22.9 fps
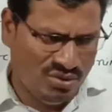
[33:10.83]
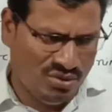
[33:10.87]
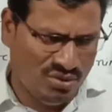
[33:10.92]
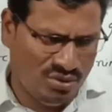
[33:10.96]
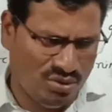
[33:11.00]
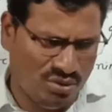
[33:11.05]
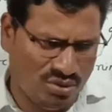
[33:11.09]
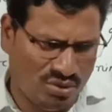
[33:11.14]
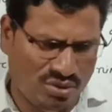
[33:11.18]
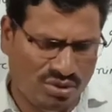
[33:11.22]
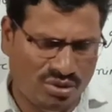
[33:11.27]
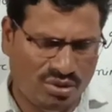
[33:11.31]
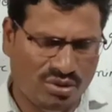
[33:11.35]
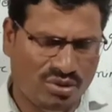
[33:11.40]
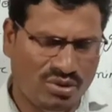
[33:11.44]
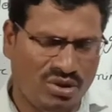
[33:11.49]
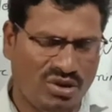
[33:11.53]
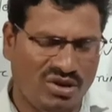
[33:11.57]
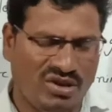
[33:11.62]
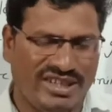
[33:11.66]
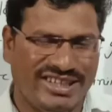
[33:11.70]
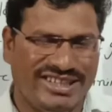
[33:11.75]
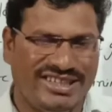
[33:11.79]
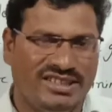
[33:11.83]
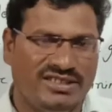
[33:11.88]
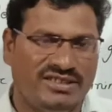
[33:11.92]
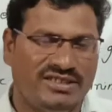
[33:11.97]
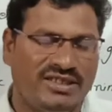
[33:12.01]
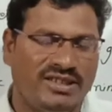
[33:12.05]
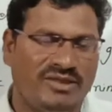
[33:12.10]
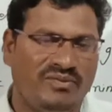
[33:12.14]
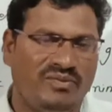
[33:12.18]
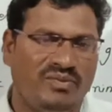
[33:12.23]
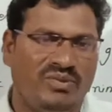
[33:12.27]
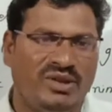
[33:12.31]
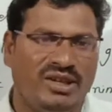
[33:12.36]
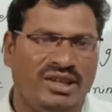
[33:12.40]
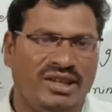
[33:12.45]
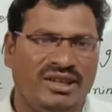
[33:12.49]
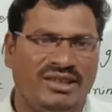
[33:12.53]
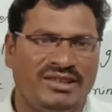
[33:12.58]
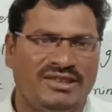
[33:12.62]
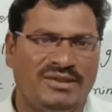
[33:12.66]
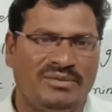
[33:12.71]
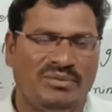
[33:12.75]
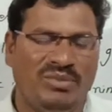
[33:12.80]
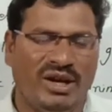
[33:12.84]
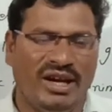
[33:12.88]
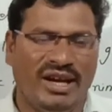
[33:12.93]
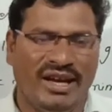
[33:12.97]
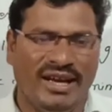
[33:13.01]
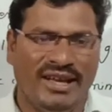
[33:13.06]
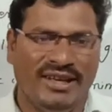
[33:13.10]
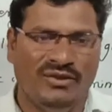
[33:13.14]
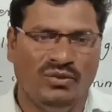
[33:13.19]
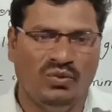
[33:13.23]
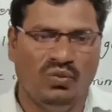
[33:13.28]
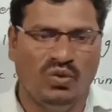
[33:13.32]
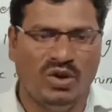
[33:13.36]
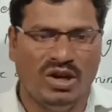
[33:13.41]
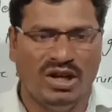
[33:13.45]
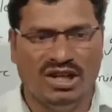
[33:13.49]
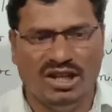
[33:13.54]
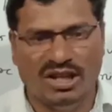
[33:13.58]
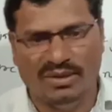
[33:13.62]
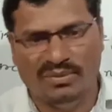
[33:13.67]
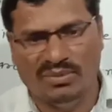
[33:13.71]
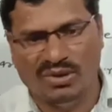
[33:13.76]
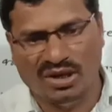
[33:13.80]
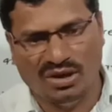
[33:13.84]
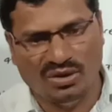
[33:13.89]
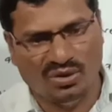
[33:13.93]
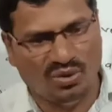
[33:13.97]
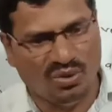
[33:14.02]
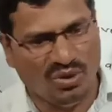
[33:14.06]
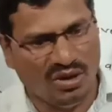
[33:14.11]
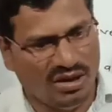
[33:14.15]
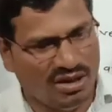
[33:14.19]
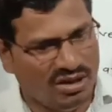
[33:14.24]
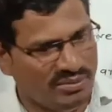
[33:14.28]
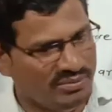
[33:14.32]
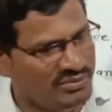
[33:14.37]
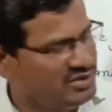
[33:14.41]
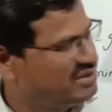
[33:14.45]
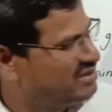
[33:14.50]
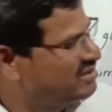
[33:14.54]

It is replaced by vertebral column.